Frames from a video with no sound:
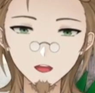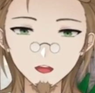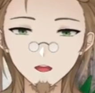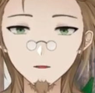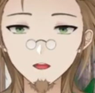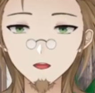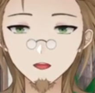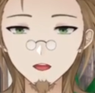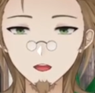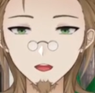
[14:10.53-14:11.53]
which
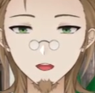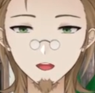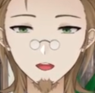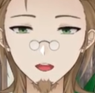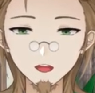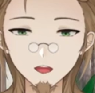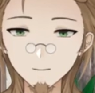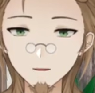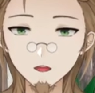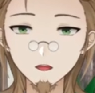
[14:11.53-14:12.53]
uh, I have
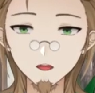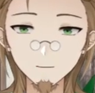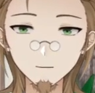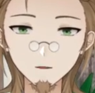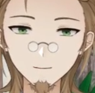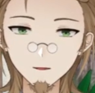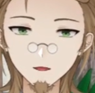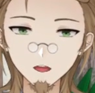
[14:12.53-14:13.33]
been looking forward to.